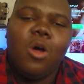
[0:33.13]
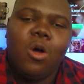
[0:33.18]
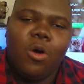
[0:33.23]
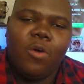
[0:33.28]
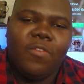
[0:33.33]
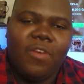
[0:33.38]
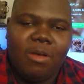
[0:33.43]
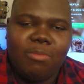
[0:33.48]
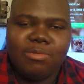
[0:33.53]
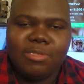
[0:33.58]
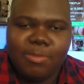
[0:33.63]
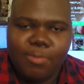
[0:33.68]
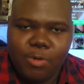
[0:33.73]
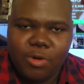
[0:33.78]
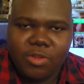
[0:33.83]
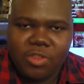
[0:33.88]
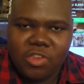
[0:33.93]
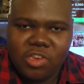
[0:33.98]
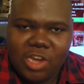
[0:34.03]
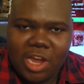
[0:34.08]
who've helped
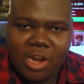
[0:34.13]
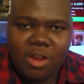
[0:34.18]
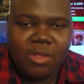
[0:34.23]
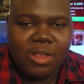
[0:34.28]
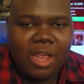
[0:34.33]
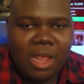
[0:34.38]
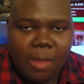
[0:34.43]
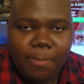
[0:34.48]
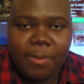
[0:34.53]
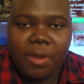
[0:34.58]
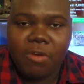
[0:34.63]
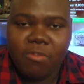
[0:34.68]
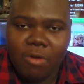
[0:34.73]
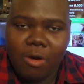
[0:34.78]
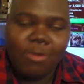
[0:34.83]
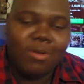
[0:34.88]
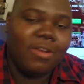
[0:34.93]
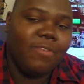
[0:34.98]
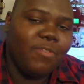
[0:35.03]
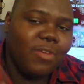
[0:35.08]
support the channel and help it
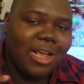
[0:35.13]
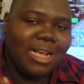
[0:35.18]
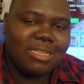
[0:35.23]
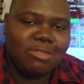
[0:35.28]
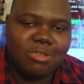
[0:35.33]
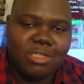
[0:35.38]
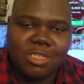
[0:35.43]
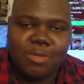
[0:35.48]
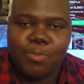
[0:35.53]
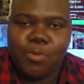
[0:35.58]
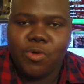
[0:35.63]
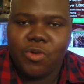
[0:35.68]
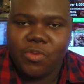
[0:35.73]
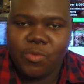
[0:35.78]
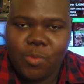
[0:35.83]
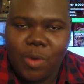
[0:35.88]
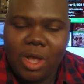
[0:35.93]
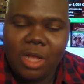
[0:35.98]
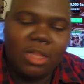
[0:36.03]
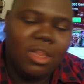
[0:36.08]
grow. And if you guys want to support as
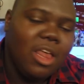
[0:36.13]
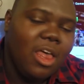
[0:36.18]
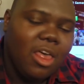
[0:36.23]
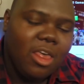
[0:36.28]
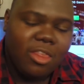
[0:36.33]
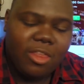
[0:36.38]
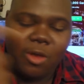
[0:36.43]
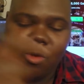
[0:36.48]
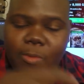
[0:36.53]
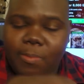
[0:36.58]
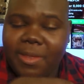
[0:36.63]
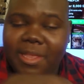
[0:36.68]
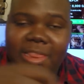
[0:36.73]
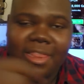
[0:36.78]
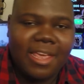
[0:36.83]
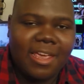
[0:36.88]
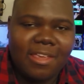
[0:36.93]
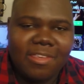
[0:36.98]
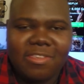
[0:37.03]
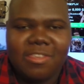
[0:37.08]
well, there will be
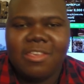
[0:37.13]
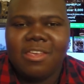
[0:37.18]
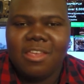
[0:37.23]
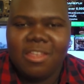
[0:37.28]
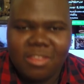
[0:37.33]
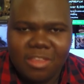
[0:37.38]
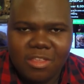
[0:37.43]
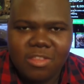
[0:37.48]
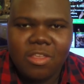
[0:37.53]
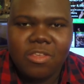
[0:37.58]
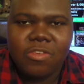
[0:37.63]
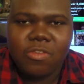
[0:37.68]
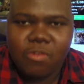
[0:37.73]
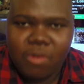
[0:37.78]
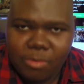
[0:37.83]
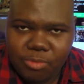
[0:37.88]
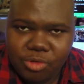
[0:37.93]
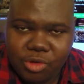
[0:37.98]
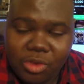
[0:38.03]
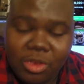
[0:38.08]
links in the
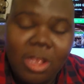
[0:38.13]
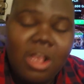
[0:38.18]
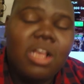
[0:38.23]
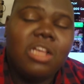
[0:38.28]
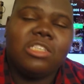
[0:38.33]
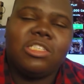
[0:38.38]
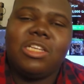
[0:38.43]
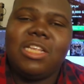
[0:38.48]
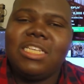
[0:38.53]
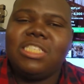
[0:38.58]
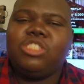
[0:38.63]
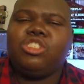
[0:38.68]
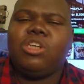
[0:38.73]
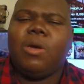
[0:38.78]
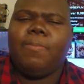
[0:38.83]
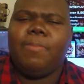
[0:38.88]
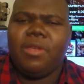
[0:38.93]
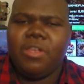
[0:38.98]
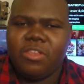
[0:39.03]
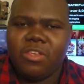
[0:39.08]
description. So let's
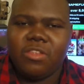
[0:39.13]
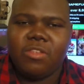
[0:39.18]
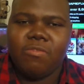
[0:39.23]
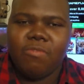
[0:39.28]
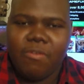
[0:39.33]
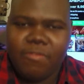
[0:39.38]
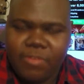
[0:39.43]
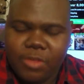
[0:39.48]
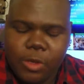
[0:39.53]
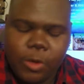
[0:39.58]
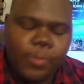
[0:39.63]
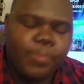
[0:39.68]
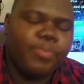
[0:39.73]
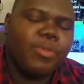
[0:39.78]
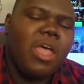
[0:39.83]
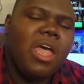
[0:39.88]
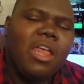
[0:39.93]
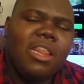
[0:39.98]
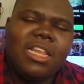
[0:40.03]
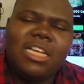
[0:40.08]
jump into the review.
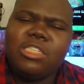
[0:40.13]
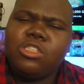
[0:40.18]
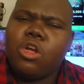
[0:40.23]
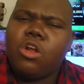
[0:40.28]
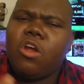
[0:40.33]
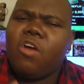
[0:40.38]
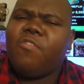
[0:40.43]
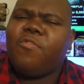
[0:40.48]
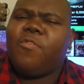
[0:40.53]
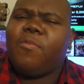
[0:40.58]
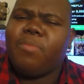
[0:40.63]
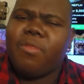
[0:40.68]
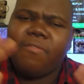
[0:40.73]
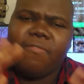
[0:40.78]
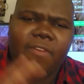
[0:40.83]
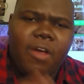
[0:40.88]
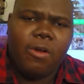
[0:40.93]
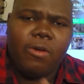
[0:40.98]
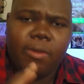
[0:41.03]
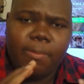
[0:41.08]
Let's start off from the
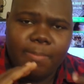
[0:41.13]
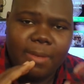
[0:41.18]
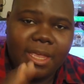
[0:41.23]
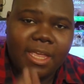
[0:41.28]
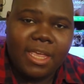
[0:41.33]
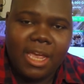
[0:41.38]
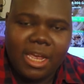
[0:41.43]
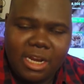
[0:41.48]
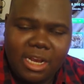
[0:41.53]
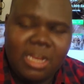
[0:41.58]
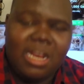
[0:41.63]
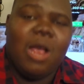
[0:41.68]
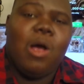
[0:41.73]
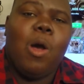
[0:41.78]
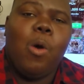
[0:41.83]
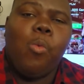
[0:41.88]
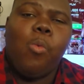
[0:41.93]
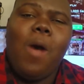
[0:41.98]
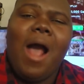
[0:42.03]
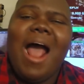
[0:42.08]
very beginning.
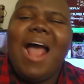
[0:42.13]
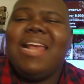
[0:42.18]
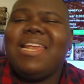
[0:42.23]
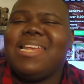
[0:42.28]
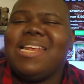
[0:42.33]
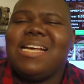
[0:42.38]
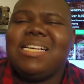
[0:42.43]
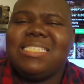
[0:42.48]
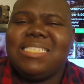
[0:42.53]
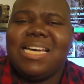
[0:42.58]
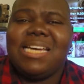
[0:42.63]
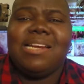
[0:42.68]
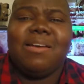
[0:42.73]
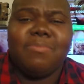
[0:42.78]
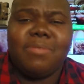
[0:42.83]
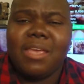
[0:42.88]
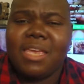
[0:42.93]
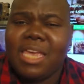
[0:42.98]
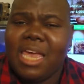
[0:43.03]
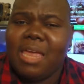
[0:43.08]
Why did I sign up
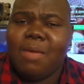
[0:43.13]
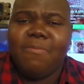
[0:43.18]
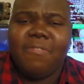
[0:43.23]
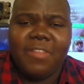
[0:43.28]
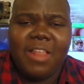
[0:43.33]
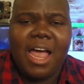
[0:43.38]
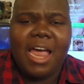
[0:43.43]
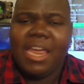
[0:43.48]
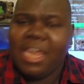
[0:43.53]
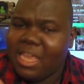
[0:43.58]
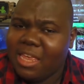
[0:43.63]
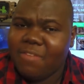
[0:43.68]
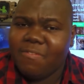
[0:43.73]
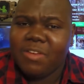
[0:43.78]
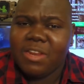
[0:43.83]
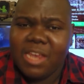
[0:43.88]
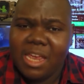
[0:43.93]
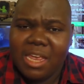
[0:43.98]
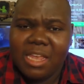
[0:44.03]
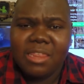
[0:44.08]
to Gamefly
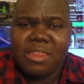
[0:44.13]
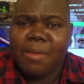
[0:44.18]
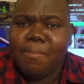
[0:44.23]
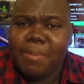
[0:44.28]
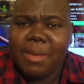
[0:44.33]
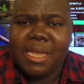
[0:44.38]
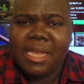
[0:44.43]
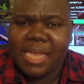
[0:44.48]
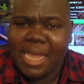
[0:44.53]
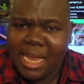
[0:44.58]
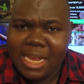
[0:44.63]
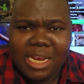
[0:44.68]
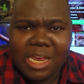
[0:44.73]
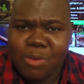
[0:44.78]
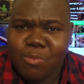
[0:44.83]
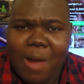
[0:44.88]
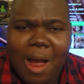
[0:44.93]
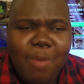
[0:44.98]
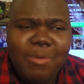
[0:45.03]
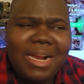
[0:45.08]
even in the
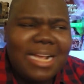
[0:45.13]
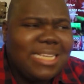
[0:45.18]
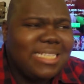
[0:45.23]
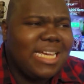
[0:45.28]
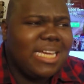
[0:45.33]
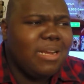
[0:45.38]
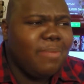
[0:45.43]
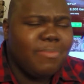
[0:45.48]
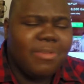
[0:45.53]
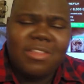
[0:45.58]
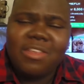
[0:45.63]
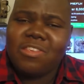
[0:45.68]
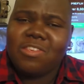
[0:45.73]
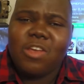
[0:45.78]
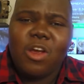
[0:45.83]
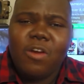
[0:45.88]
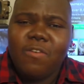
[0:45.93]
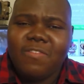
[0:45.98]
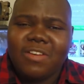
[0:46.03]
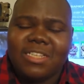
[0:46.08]
beginning? Why would I sign up to the
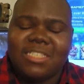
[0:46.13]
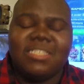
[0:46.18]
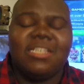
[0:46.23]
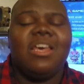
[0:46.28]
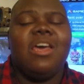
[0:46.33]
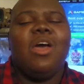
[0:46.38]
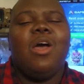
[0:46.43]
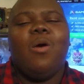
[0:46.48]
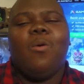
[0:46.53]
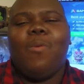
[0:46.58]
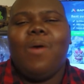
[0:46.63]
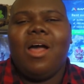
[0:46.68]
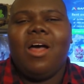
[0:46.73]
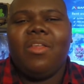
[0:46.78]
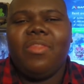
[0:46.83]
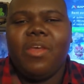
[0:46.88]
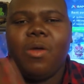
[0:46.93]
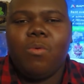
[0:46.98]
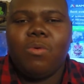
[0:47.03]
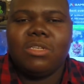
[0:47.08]
service?
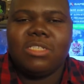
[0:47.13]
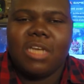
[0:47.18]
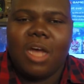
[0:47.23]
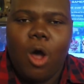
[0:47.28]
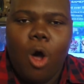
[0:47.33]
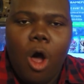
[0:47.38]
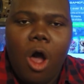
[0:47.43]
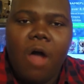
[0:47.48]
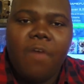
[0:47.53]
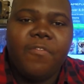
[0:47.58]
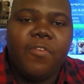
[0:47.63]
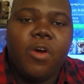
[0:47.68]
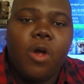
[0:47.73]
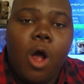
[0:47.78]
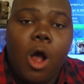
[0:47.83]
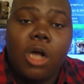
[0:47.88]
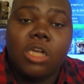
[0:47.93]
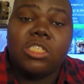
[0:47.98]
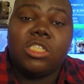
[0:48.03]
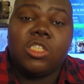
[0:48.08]
Well, there was an offer
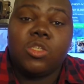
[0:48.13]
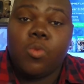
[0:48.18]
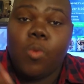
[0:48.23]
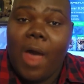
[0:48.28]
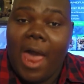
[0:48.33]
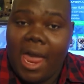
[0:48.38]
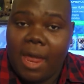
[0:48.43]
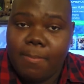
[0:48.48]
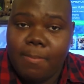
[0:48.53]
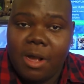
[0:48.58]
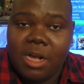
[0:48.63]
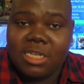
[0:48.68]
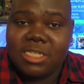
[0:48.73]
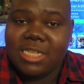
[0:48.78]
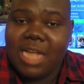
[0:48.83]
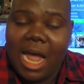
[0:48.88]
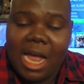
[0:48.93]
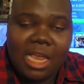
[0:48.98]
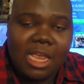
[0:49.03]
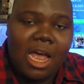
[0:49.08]
on
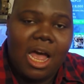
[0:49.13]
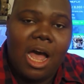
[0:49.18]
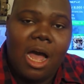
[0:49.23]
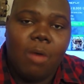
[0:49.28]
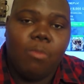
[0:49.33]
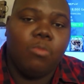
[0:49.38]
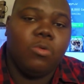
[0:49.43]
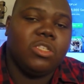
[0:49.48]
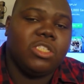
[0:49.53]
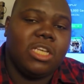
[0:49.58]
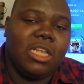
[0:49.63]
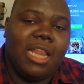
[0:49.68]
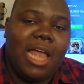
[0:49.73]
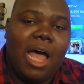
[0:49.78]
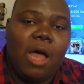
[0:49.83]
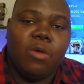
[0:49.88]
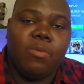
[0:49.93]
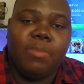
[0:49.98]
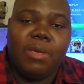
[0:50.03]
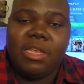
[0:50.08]
swagbucks.com which
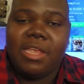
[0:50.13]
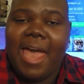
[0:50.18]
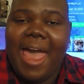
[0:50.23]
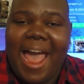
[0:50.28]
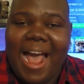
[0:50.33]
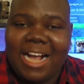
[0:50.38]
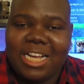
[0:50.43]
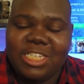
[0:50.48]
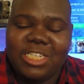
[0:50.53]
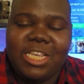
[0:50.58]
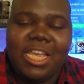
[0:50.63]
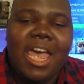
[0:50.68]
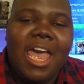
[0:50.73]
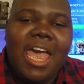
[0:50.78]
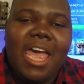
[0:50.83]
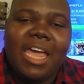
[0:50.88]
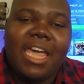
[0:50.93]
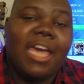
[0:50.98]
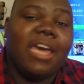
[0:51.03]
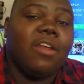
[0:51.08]
allowed me to actually
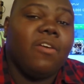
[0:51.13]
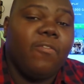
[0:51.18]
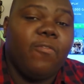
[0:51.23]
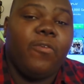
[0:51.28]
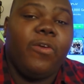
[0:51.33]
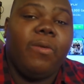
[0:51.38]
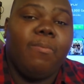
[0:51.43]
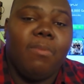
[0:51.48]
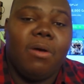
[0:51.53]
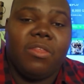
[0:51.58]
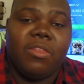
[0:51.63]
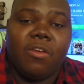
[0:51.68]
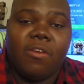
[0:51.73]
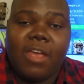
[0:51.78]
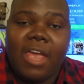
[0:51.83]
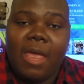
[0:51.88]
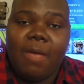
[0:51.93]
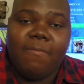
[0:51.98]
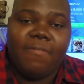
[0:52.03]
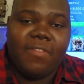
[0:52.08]
get a free month of
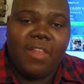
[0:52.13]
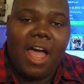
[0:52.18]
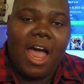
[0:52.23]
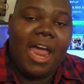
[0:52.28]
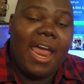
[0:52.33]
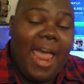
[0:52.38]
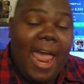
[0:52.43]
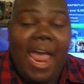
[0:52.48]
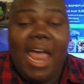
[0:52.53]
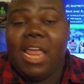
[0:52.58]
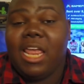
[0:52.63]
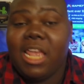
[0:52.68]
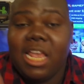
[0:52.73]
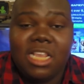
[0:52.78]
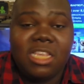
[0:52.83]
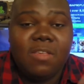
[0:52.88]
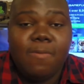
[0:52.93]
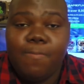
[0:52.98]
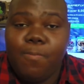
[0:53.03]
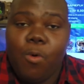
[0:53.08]
Gamefly and
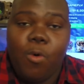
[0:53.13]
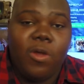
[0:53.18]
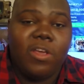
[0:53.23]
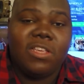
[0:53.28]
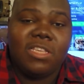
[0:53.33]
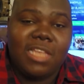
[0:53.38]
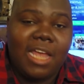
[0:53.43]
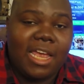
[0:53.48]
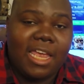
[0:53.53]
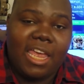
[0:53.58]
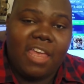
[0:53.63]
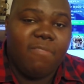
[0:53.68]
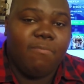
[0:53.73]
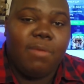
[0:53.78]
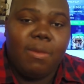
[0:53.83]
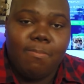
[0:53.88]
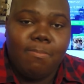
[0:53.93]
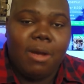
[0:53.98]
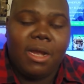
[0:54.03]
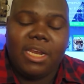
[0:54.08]
get some points that gave
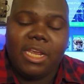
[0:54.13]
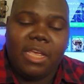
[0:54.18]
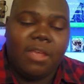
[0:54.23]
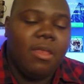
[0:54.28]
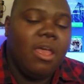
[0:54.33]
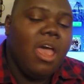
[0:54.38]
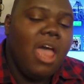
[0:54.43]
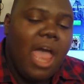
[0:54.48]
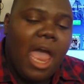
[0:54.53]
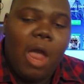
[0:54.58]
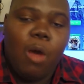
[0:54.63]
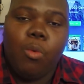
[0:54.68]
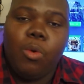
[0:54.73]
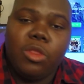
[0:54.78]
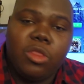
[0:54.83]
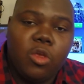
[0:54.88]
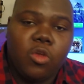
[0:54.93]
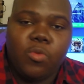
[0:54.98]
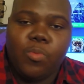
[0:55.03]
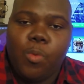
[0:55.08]
me money. And
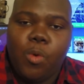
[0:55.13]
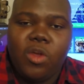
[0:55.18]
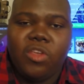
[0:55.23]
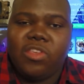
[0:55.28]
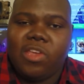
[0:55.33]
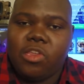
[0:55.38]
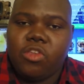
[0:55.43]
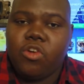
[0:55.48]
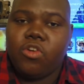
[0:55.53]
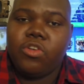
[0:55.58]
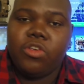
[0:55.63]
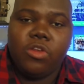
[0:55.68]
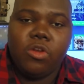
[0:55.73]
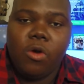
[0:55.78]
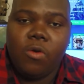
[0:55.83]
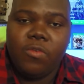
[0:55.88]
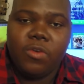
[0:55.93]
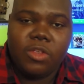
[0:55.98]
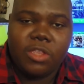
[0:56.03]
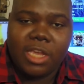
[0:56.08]
with those points, I turned it
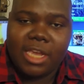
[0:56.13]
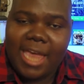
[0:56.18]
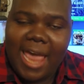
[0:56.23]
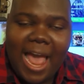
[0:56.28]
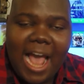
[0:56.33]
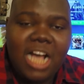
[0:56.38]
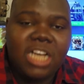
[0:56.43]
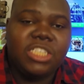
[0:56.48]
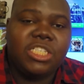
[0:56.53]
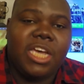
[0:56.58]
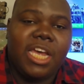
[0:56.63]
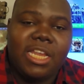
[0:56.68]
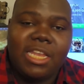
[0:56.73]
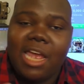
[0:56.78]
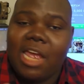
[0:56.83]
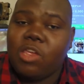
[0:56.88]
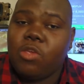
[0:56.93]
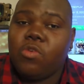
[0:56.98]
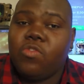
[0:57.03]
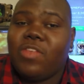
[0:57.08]
over to cash, and
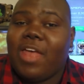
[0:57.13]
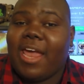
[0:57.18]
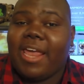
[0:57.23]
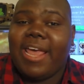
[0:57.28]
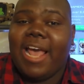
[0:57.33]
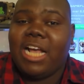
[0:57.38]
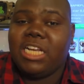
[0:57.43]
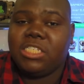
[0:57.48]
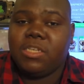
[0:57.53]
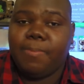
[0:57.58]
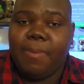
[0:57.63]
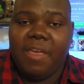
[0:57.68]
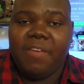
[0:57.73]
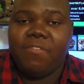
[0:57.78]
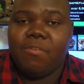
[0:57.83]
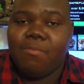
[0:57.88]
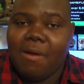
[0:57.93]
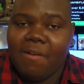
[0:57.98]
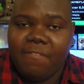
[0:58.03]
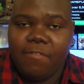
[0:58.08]
I used that cash to pay
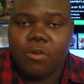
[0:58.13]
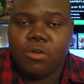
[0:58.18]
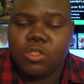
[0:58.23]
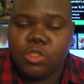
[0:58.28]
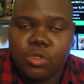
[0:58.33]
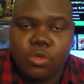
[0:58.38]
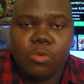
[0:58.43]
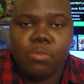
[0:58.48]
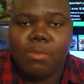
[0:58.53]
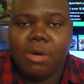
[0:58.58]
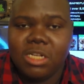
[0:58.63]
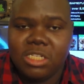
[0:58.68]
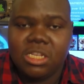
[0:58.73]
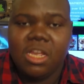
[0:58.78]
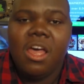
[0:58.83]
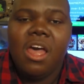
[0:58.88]
for my first 2 months